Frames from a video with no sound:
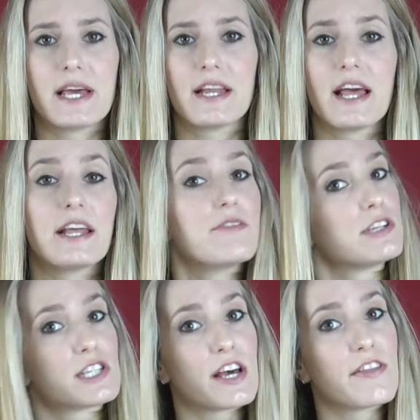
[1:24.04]
in, and in
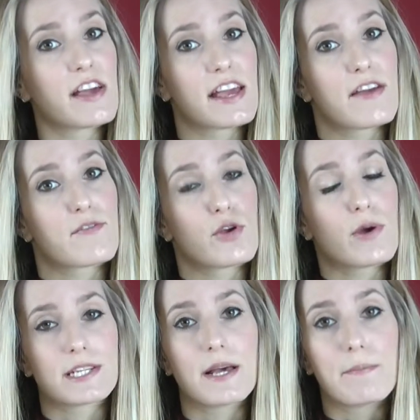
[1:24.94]
return they gave you
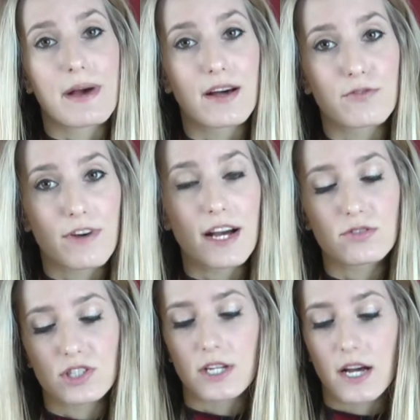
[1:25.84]
a £10
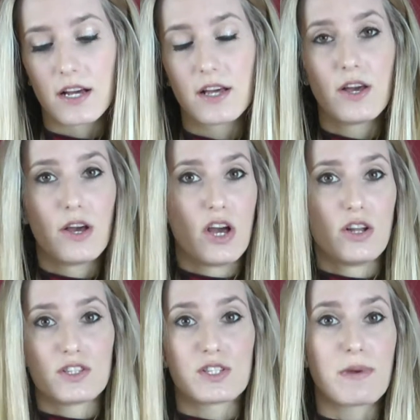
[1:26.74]
voucher
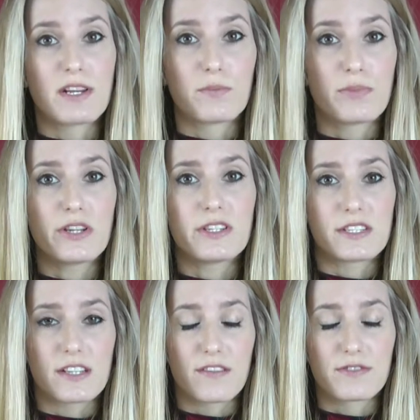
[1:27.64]
to spend on beauty
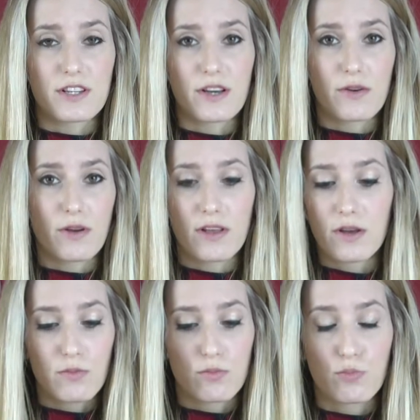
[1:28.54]
stuff. So
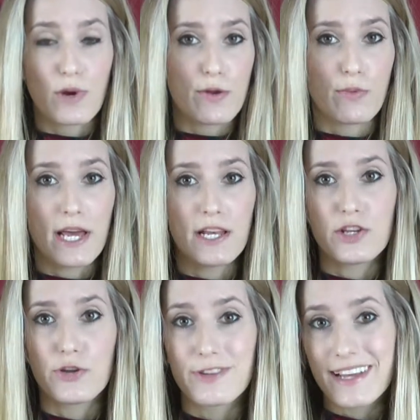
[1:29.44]
win-win,
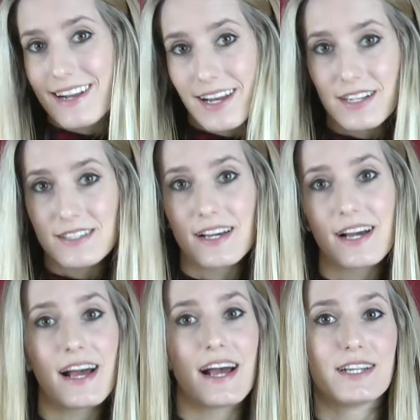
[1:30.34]
you declutter
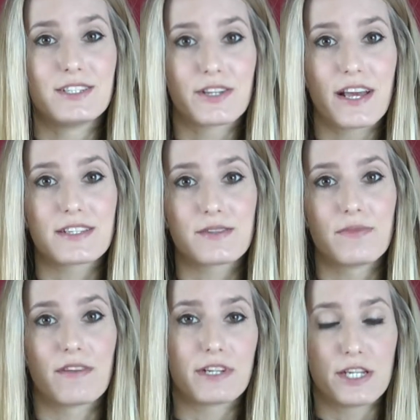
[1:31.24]
and you get some
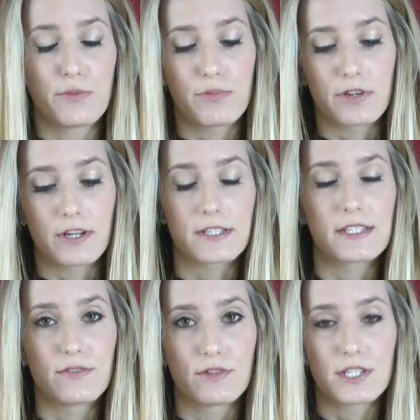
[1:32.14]
lovely new products
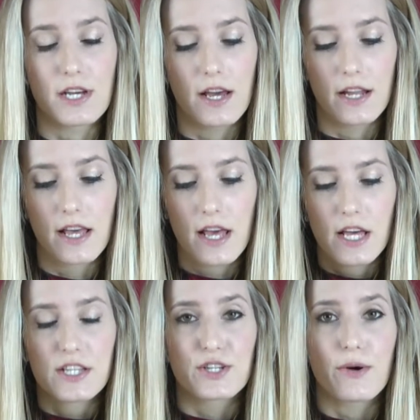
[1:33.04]
in return.
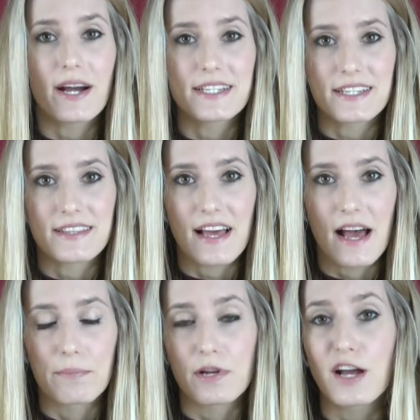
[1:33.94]
So I did
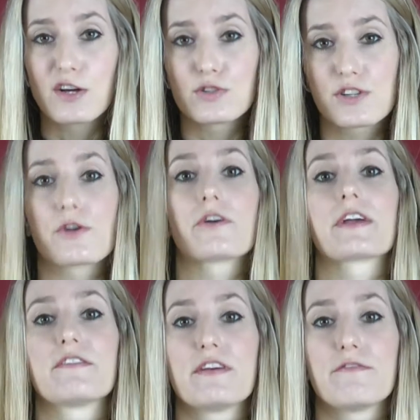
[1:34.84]
that, but I also got
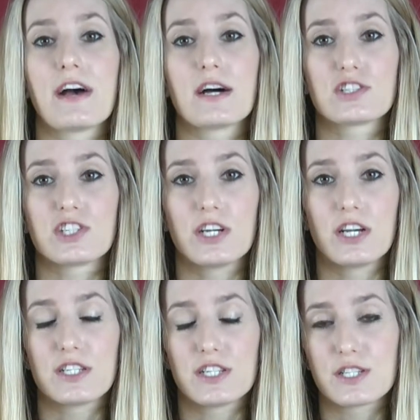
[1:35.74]
given a
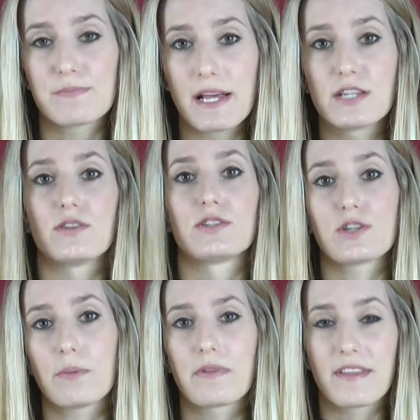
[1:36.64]
voucher to spend on
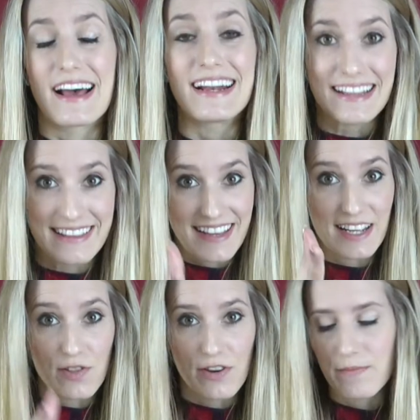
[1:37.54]
top of that.
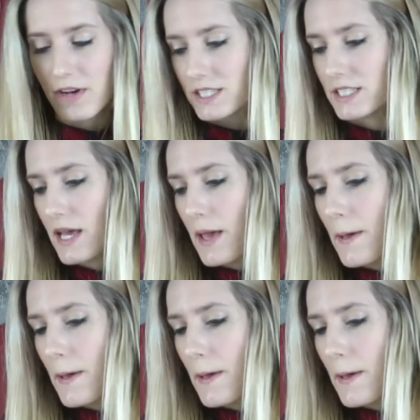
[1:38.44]
Thank you very much.